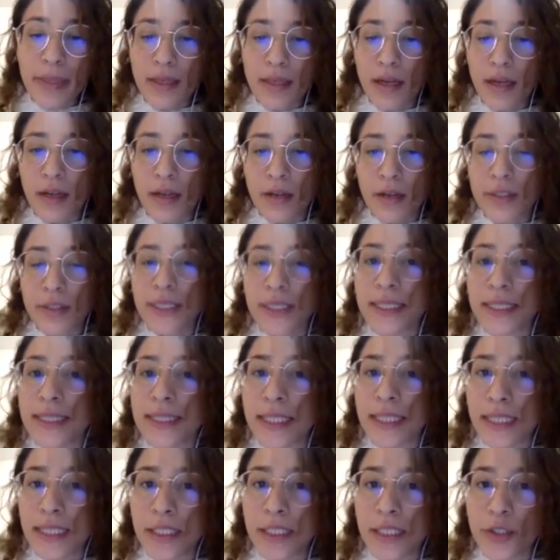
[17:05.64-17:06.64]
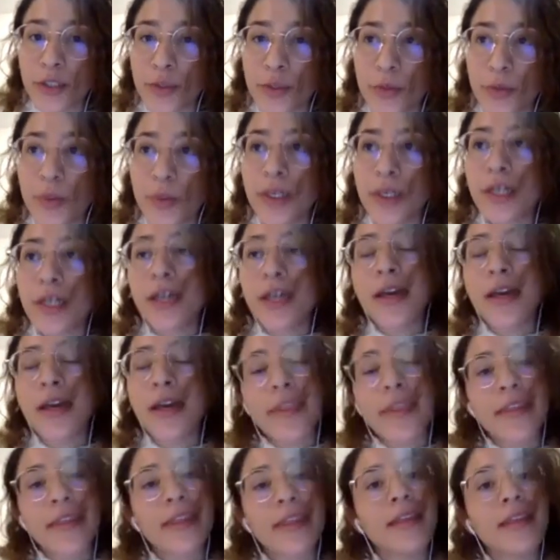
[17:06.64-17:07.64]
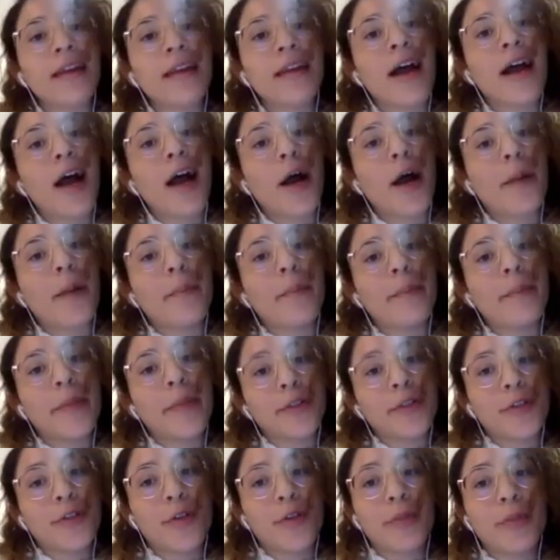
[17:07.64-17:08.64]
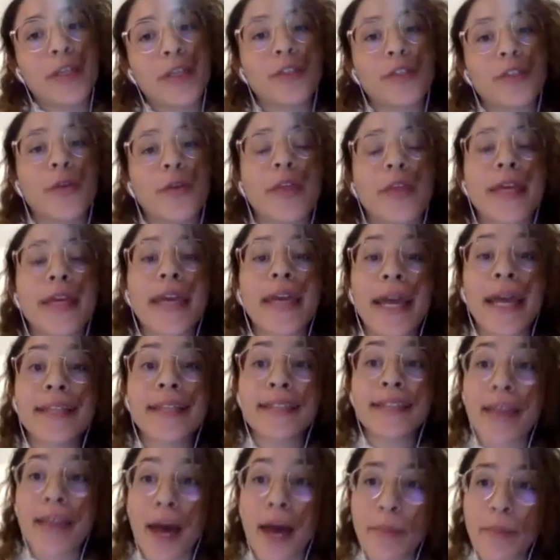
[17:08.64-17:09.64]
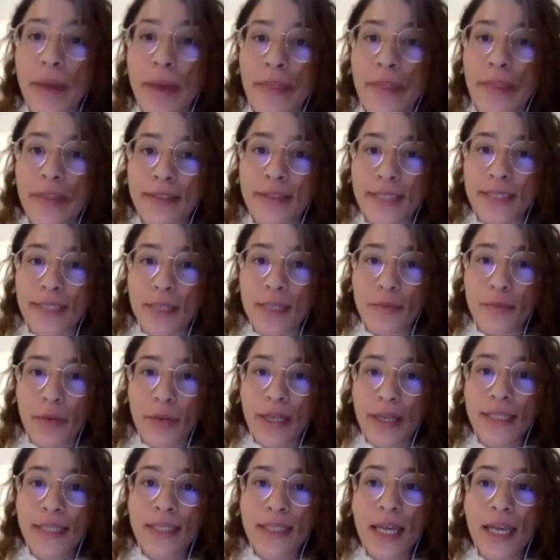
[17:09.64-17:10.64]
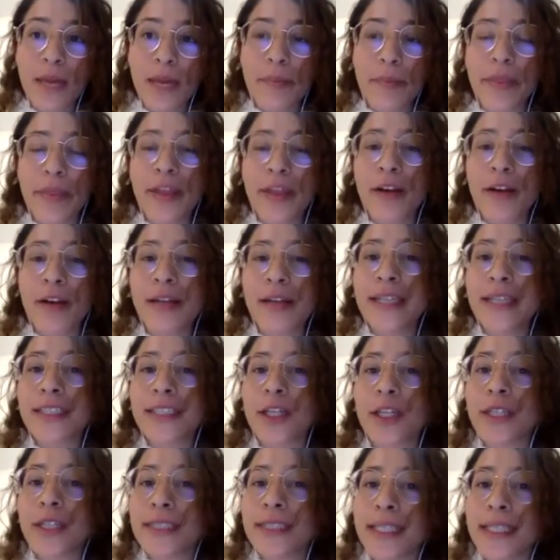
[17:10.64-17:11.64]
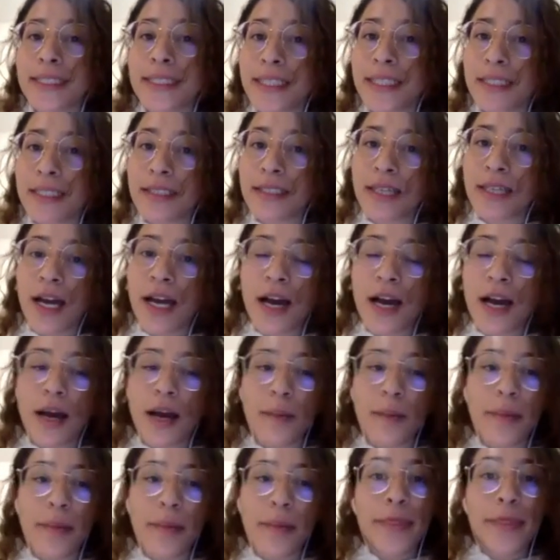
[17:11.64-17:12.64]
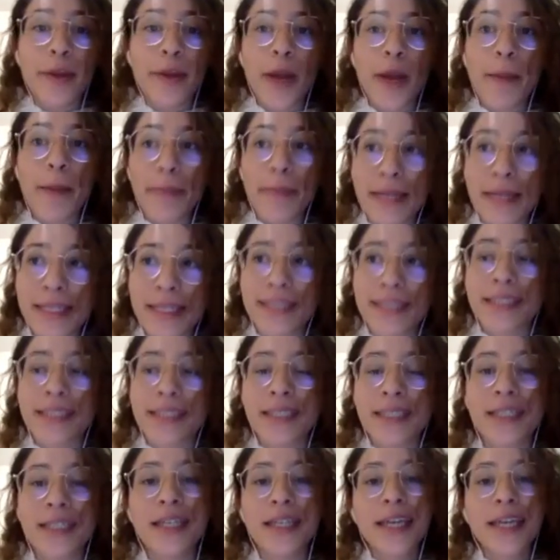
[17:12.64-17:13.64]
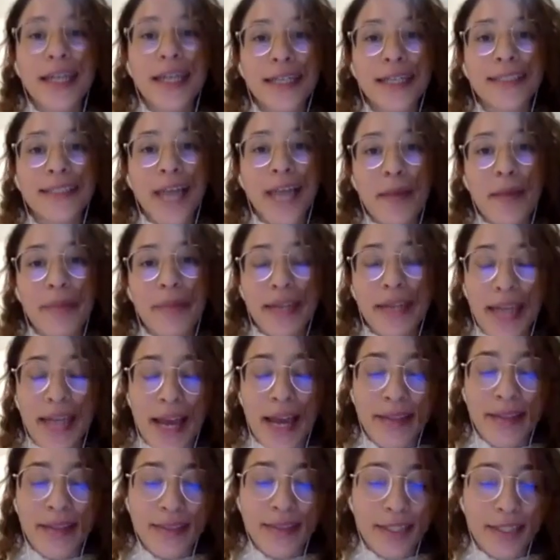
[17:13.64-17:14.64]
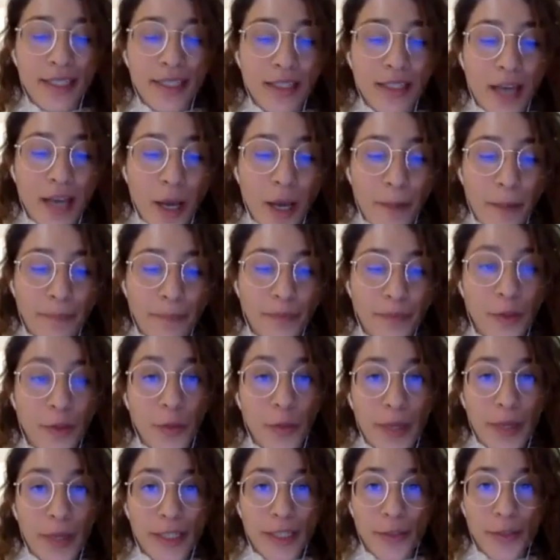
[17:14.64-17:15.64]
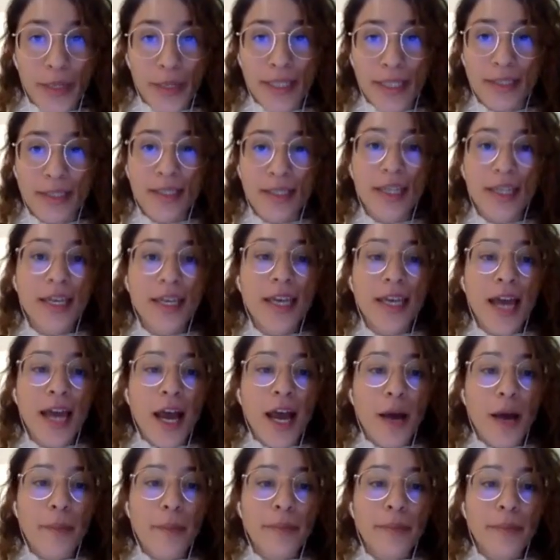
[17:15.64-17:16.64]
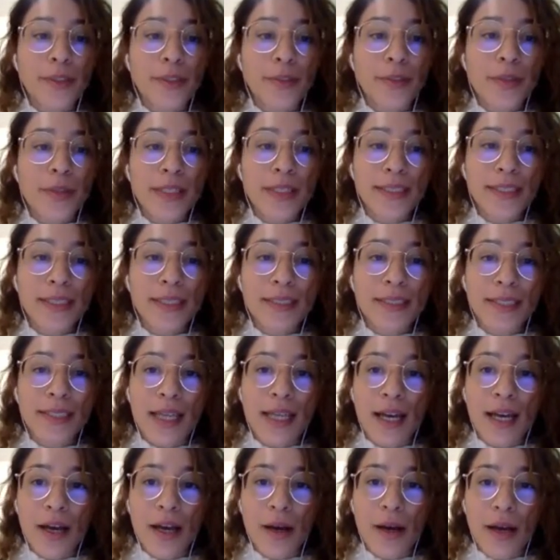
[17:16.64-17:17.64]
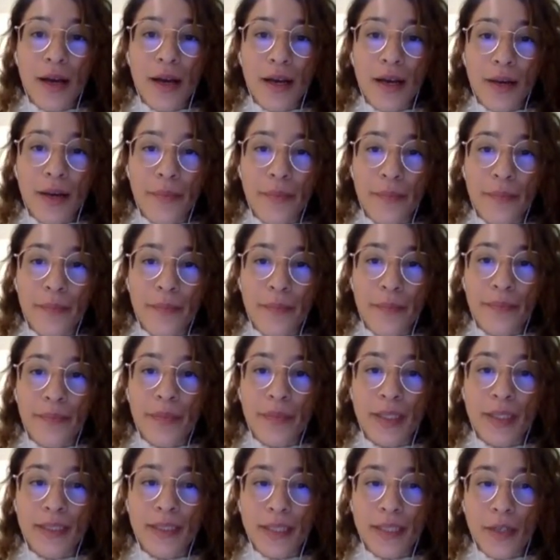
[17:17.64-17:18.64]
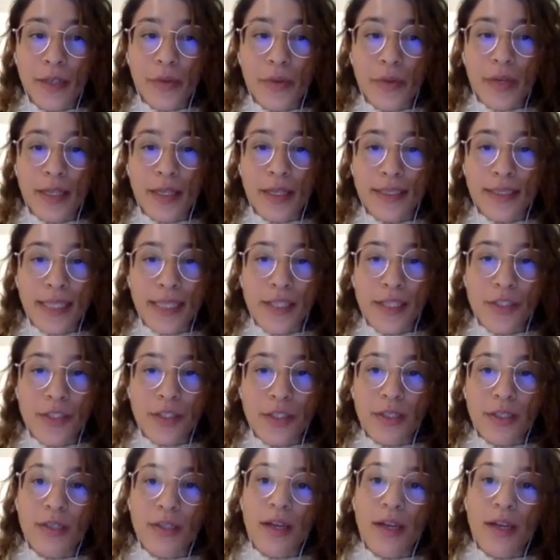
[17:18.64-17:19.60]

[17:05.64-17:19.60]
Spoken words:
consistently to the metronome beat. So they can tap at the same rate, but they're less consistent in their ability in tapping at the correct rate. So this is the synchronization